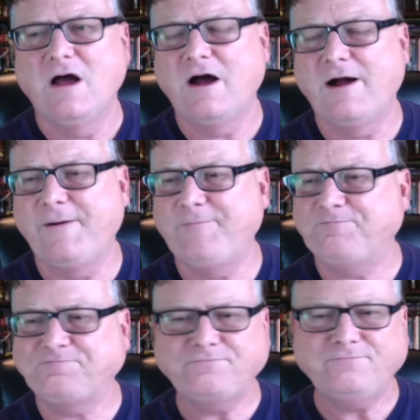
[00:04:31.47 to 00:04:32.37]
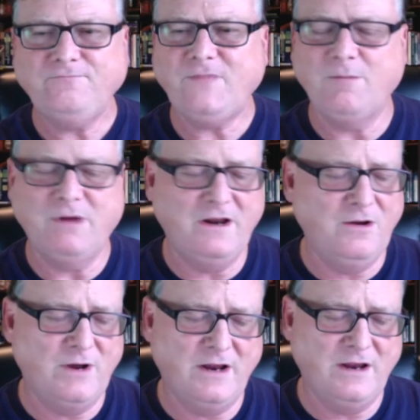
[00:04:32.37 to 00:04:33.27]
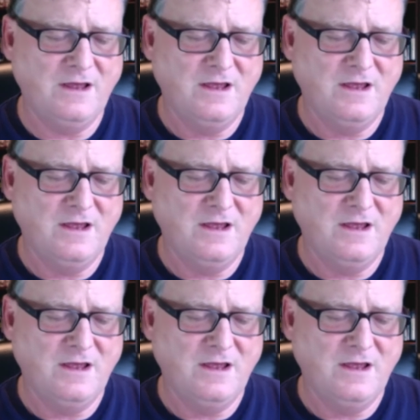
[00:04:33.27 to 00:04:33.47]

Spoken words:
But anyway,